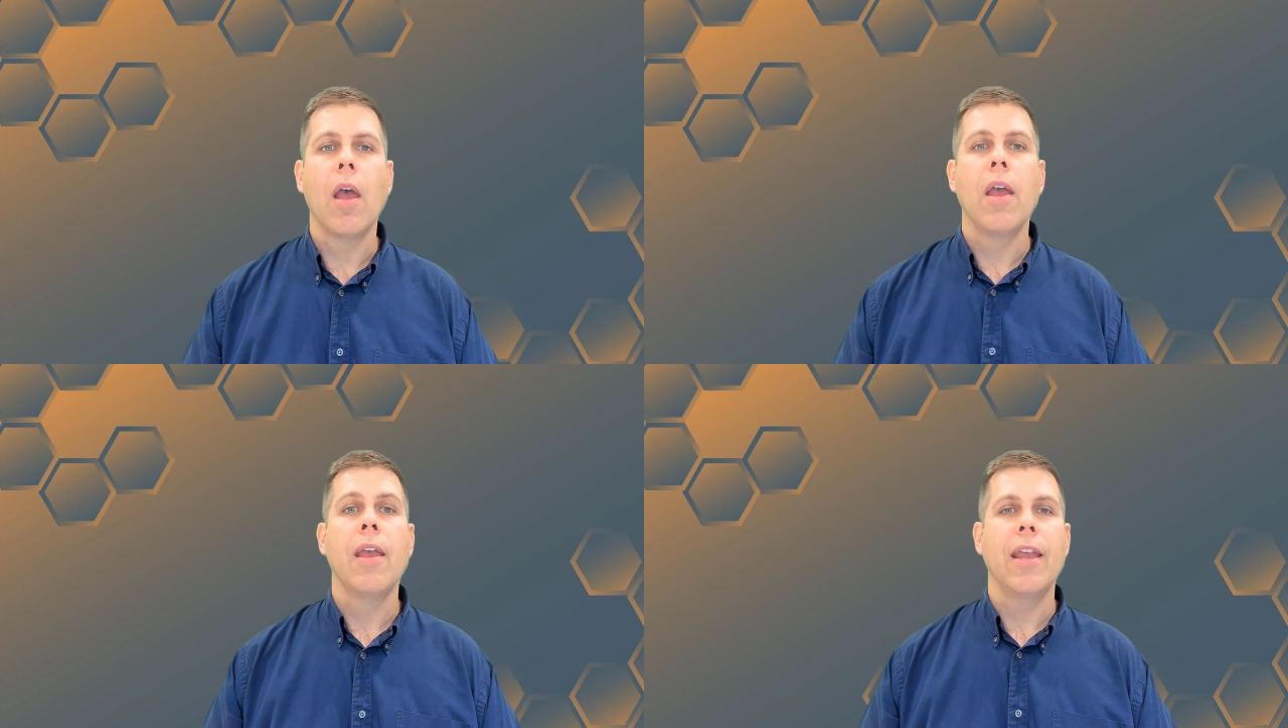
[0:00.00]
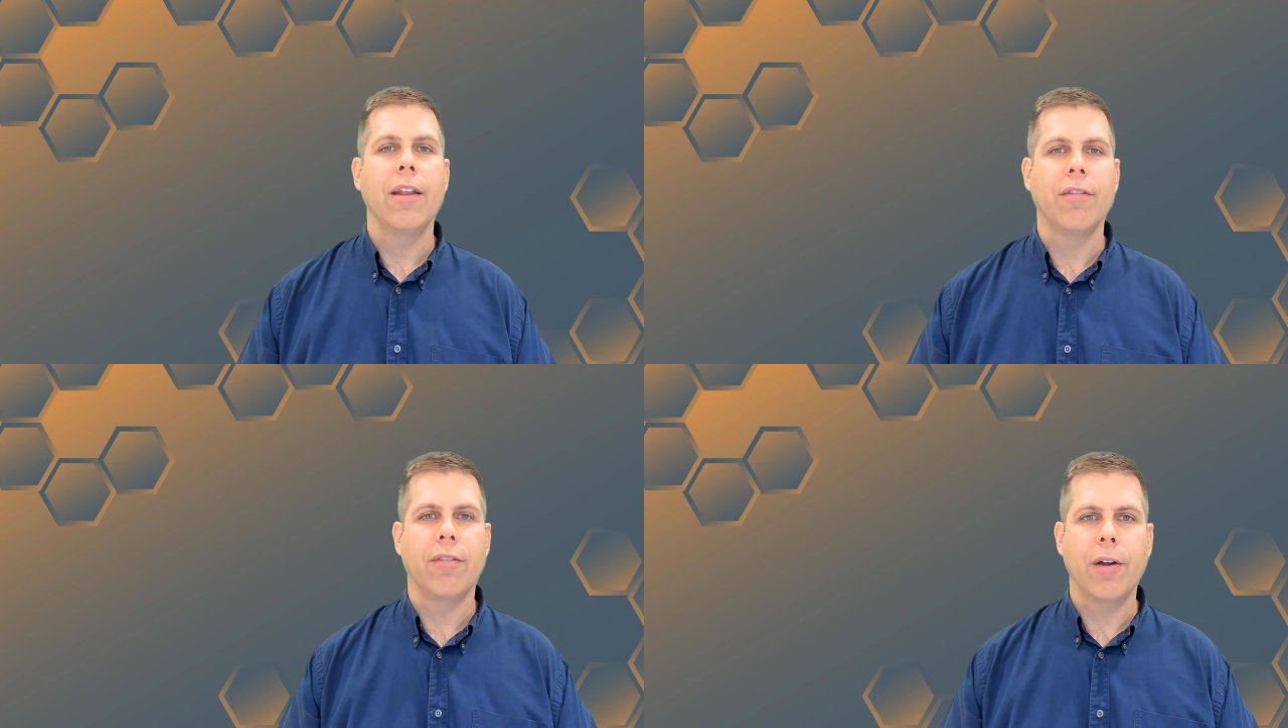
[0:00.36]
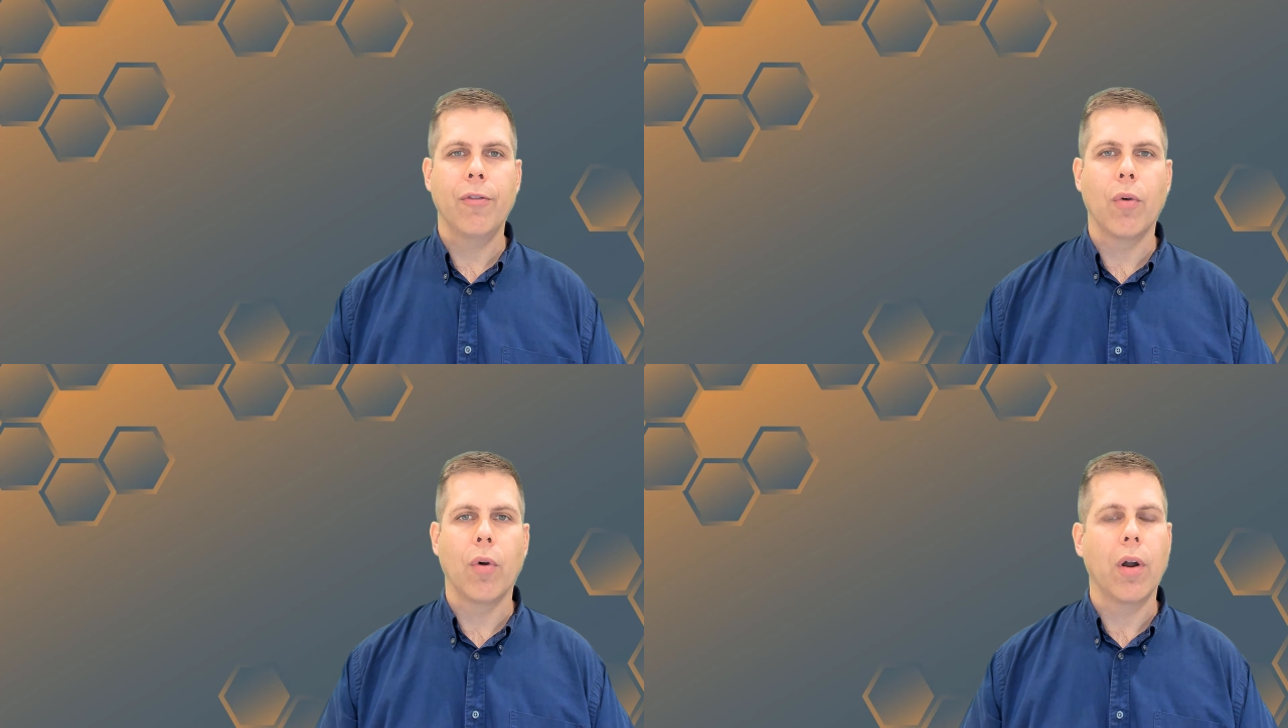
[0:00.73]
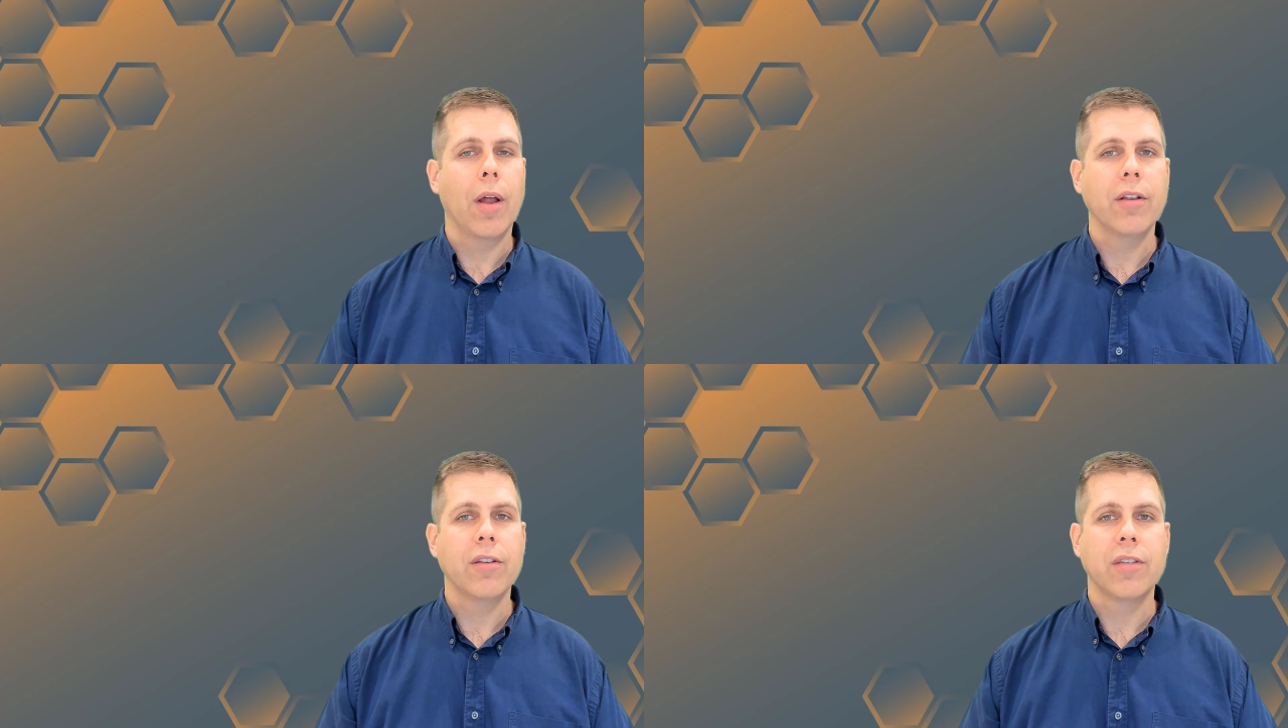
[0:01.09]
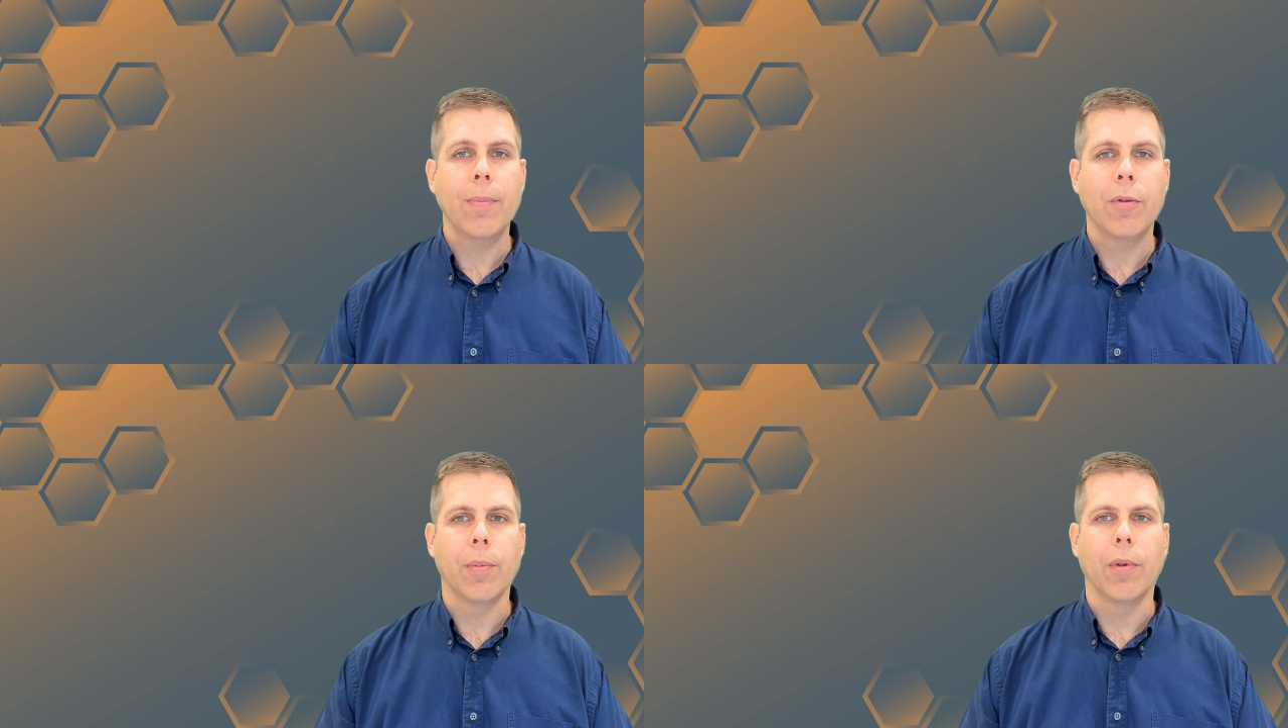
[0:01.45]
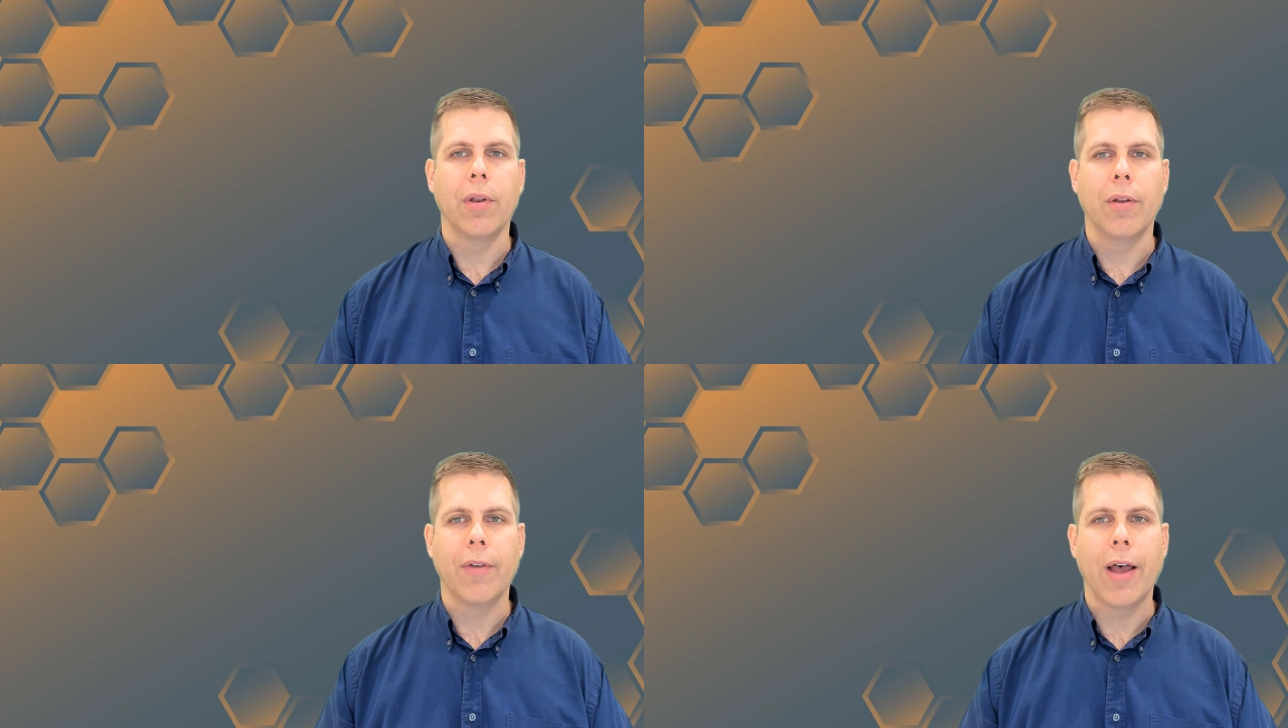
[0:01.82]
It is therefore unacceptable in
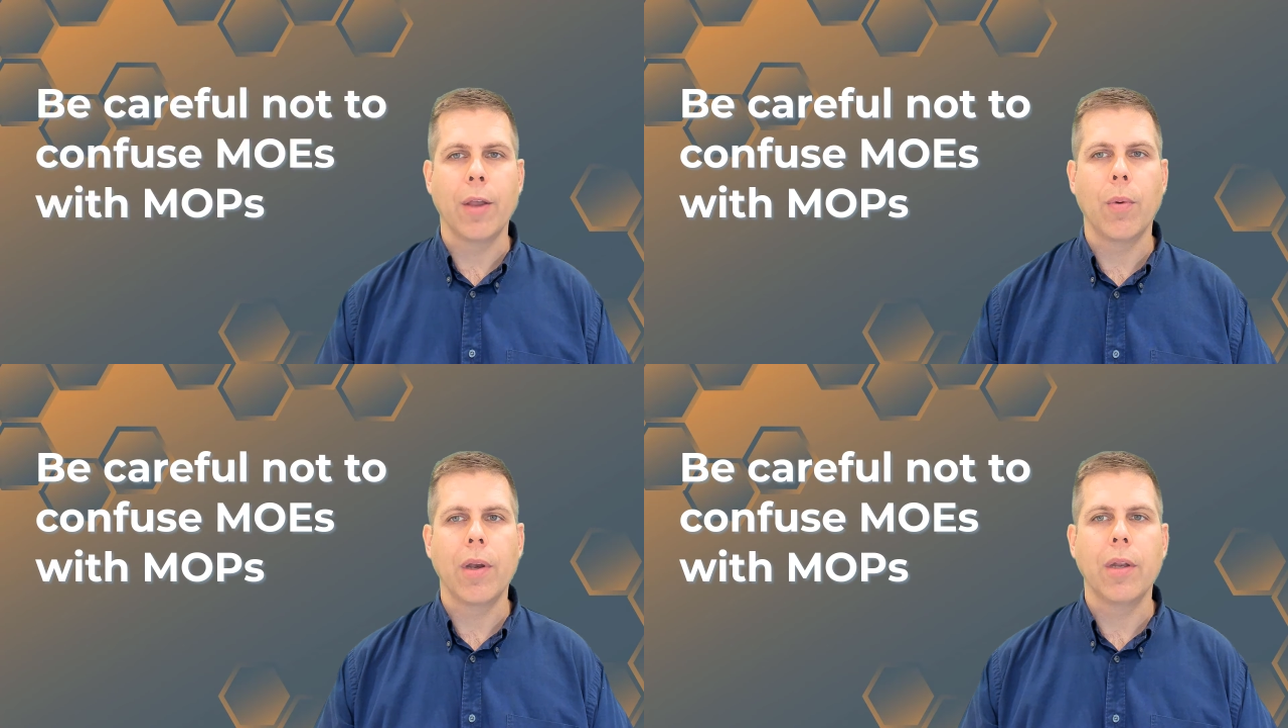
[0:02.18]
evaluating